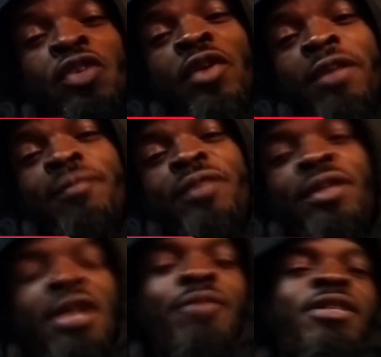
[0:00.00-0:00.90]
him. You know
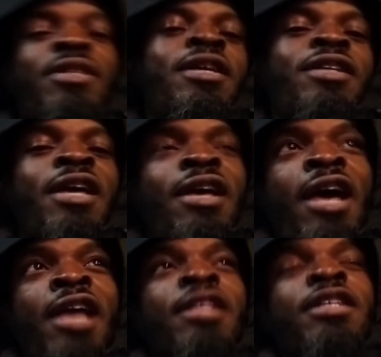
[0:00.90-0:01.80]
what I'm saying? I, I,
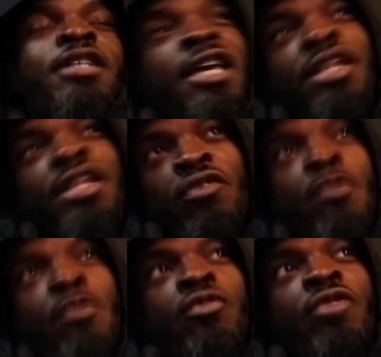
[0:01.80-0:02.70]
understand it's
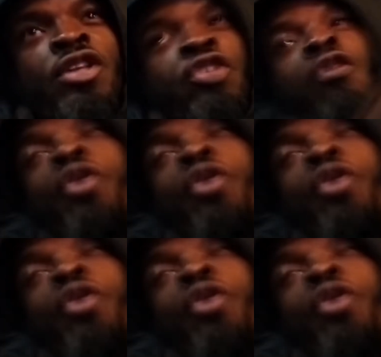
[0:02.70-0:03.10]
grown it's grown